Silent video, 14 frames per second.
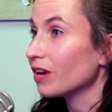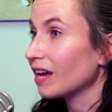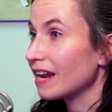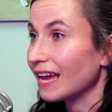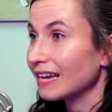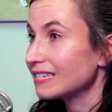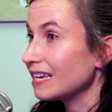
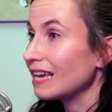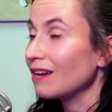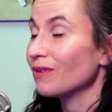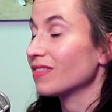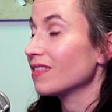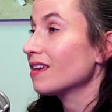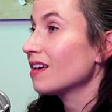connecting
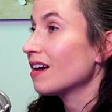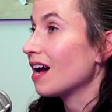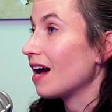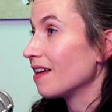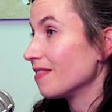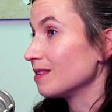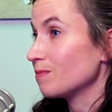with
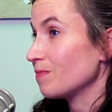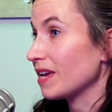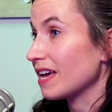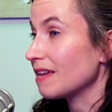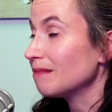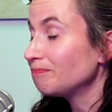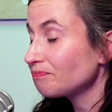this
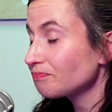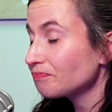man.